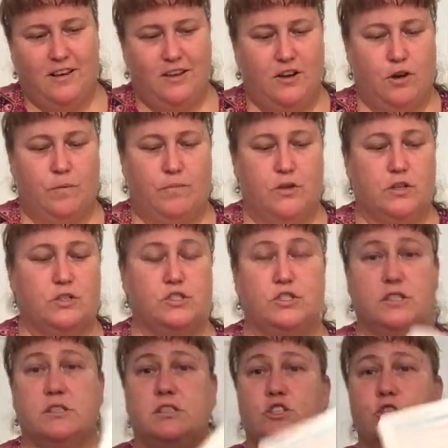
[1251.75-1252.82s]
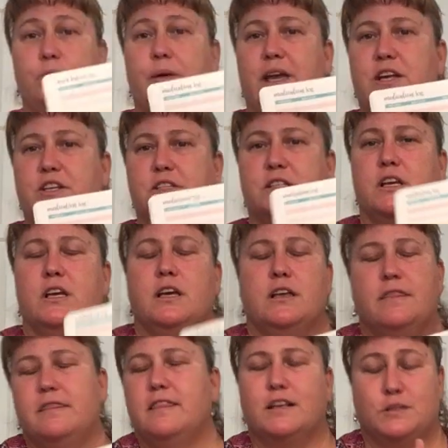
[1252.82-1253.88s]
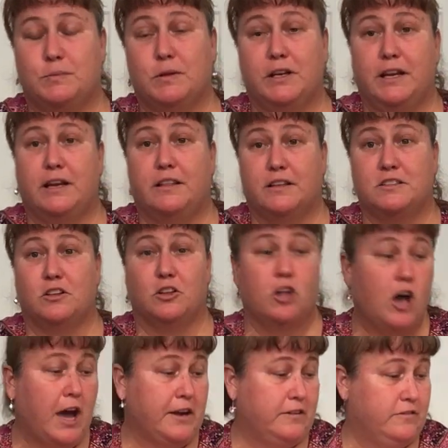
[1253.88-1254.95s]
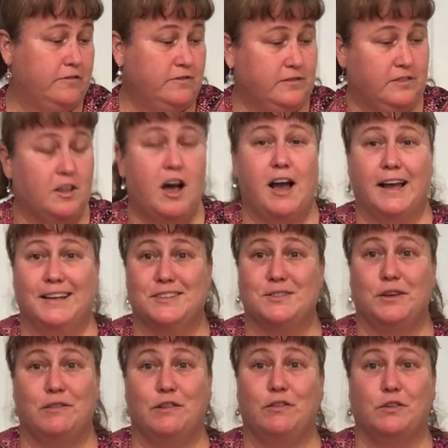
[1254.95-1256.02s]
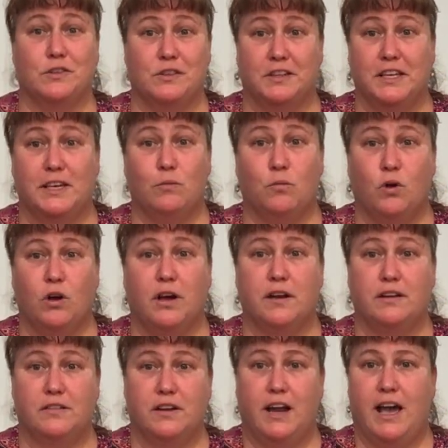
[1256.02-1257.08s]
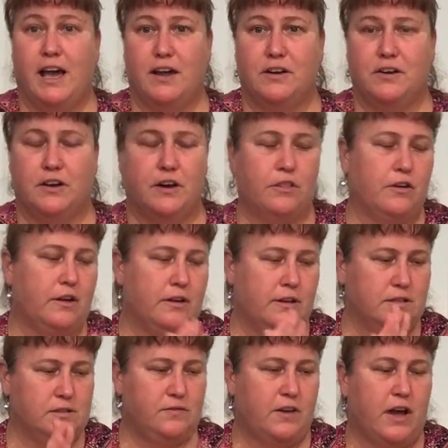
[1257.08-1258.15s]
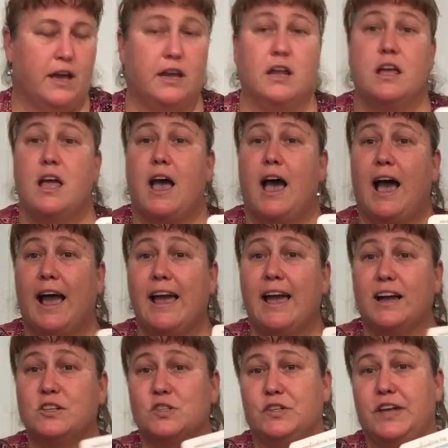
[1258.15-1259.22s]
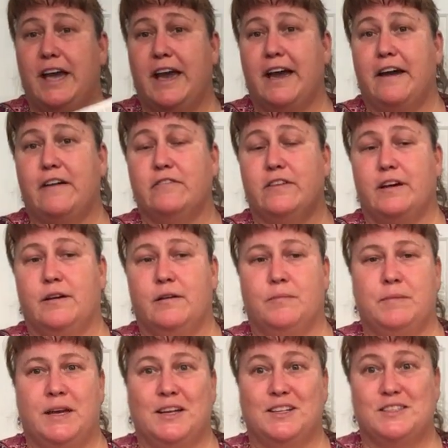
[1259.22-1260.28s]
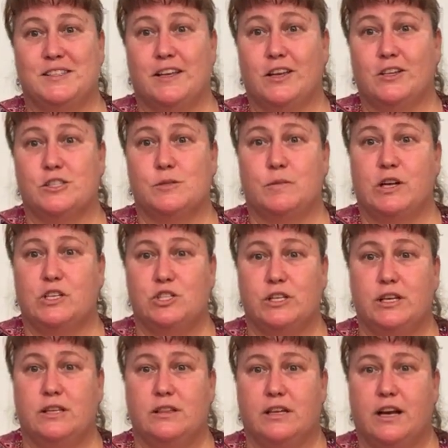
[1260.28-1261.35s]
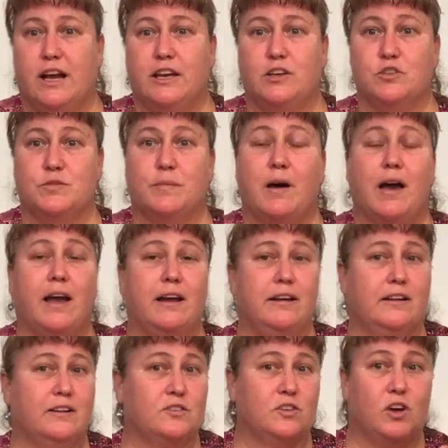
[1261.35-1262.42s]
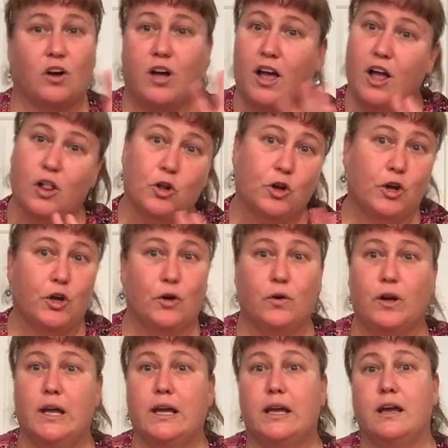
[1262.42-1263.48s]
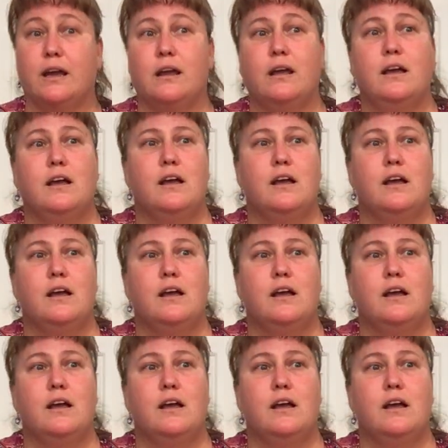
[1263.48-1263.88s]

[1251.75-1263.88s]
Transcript: No, there's just two pages. That's plenty. That's a lot of lines. Even if you delete one and then add another, it's fine. I actually have um, an Excel spreadsheet that I use mine and it's all color coded.